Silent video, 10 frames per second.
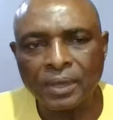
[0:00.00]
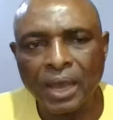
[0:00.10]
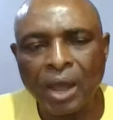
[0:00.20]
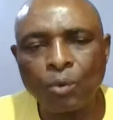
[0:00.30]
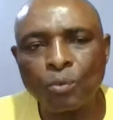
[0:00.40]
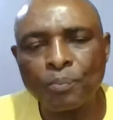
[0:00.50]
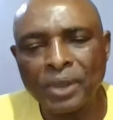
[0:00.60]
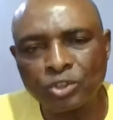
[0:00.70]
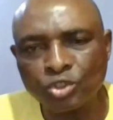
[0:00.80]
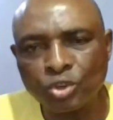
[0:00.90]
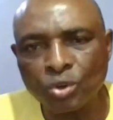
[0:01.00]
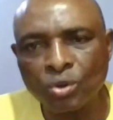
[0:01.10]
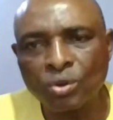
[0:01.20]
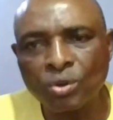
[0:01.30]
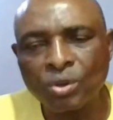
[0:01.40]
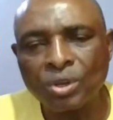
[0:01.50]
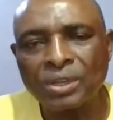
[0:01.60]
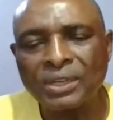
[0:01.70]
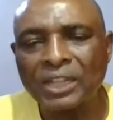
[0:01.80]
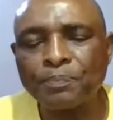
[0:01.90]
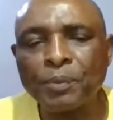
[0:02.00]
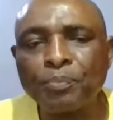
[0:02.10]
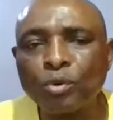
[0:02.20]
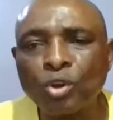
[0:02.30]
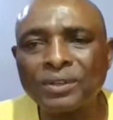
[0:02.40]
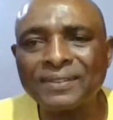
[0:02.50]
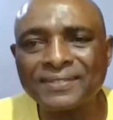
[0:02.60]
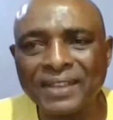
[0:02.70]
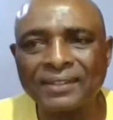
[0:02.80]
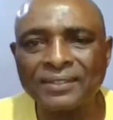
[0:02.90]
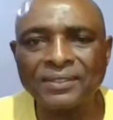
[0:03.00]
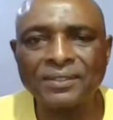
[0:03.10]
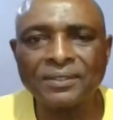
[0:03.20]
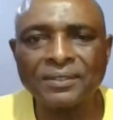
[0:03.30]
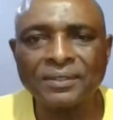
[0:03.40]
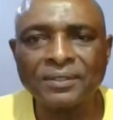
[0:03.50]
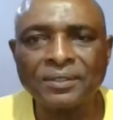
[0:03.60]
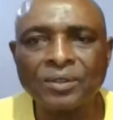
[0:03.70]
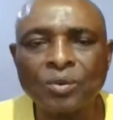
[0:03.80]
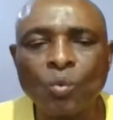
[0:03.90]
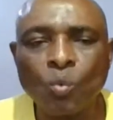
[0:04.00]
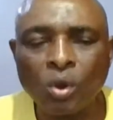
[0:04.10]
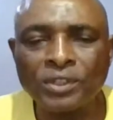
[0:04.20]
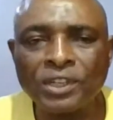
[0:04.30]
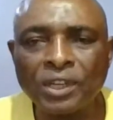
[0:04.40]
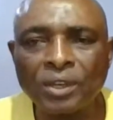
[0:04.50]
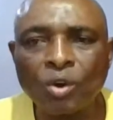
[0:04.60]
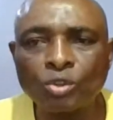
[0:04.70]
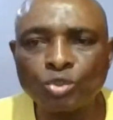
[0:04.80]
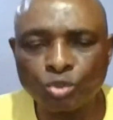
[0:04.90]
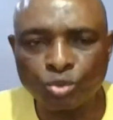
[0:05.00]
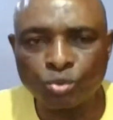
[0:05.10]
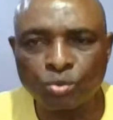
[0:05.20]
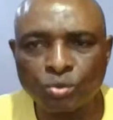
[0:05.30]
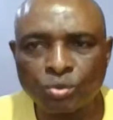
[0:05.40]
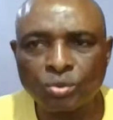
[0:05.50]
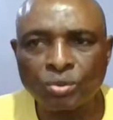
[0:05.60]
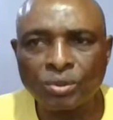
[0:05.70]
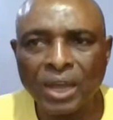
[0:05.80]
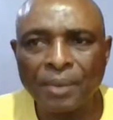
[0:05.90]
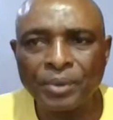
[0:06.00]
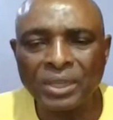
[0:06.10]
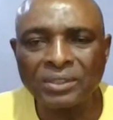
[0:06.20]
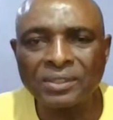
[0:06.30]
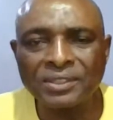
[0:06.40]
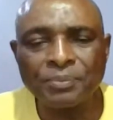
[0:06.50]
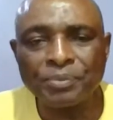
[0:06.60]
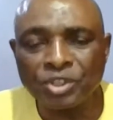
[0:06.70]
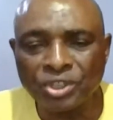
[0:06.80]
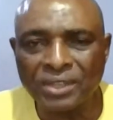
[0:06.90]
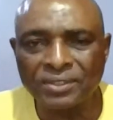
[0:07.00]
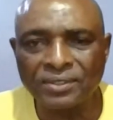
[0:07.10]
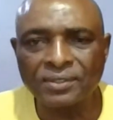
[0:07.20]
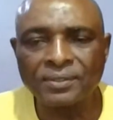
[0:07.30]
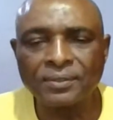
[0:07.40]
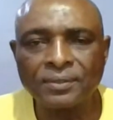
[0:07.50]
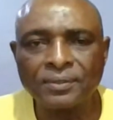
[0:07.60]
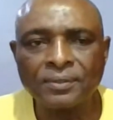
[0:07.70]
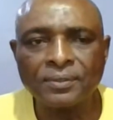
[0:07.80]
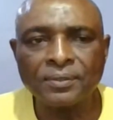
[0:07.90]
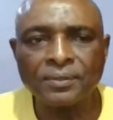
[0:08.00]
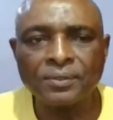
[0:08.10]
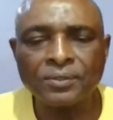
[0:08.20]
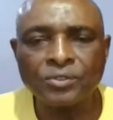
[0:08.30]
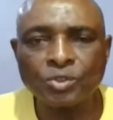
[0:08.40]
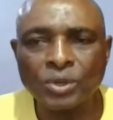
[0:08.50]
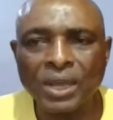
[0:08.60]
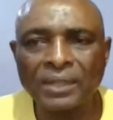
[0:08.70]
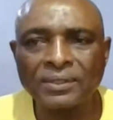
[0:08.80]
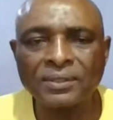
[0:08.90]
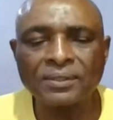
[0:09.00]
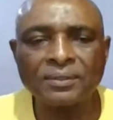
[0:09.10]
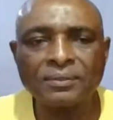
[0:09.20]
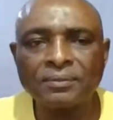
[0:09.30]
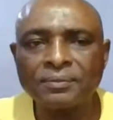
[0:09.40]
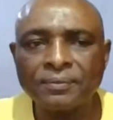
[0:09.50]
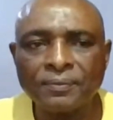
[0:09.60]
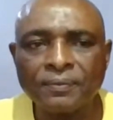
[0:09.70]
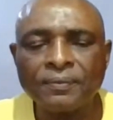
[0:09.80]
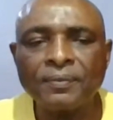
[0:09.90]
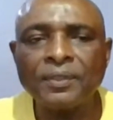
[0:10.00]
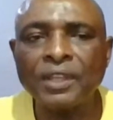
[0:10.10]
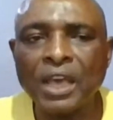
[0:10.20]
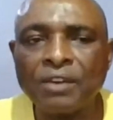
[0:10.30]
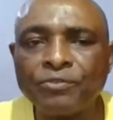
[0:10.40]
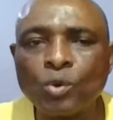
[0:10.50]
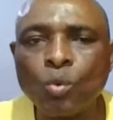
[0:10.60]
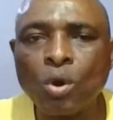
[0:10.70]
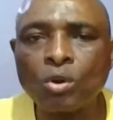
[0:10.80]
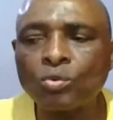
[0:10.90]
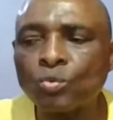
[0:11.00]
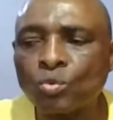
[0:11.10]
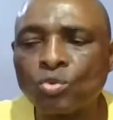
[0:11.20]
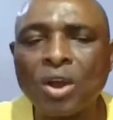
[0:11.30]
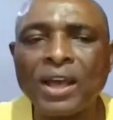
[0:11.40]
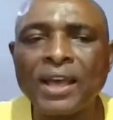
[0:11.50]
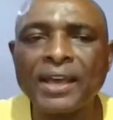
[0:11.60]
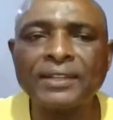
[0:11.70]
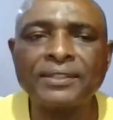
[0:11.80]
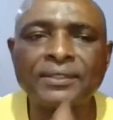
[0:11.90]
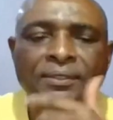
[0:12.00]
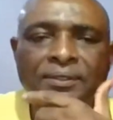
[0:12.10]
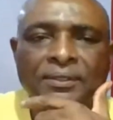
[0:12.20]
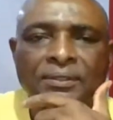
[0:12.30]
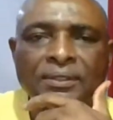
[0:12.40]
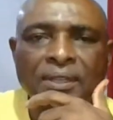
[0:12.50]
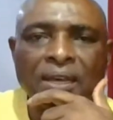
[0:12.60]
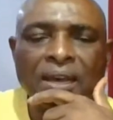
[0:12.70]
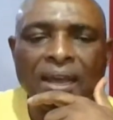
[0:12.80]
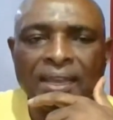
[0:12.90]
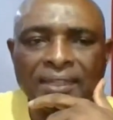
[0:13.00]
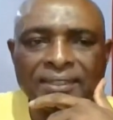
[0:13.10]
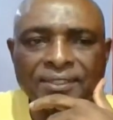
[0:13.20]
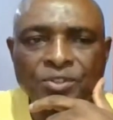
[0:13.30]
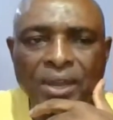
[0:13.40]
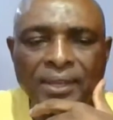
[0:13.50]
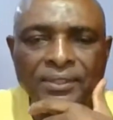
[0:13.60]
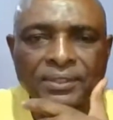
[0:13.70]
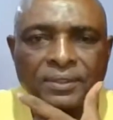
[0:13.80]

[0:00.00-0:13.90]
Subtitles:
I will make sure that people understand what they ought to do. I mean, TBCians, so that everyone will go ahead and get it right.